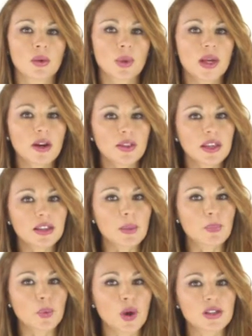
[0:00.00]
Regarding the
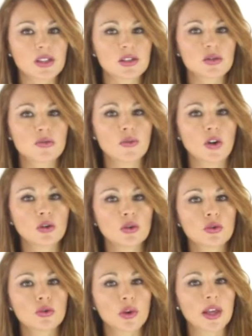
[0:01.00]
process to
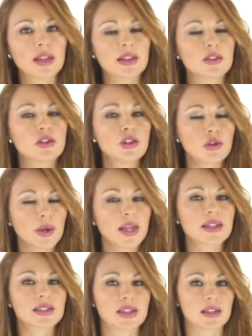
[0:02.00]
follow
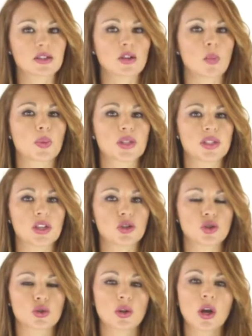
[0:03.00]
during a sales
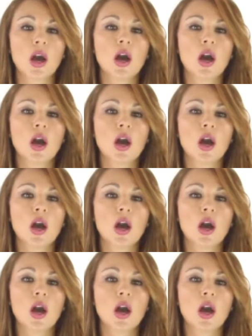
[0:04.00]
conversation,